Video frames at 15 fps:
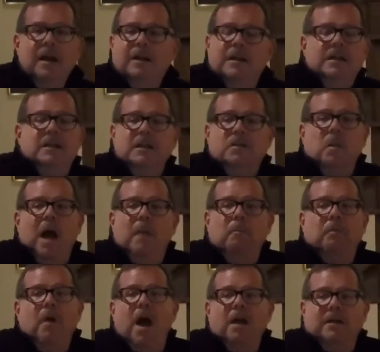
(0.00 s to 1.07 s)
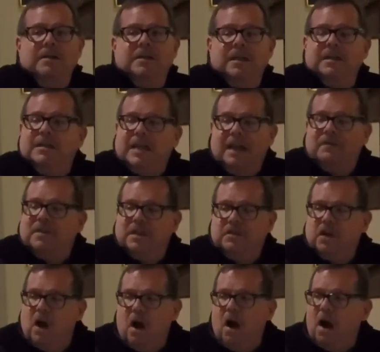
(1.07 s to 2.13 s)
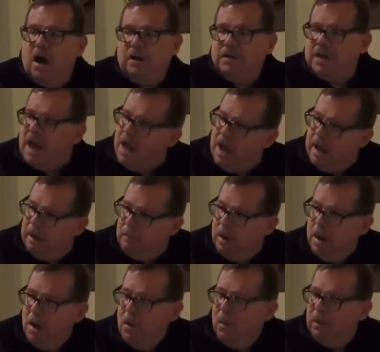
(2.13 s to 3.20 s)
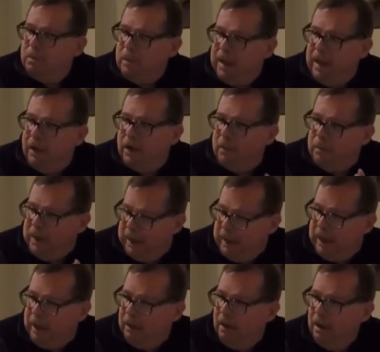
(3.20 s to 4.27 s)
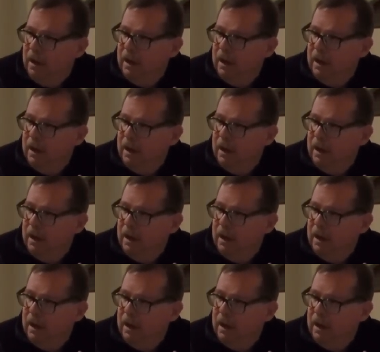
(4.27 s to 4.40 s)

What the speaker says: this is why Protestants have such a hard time with Peter being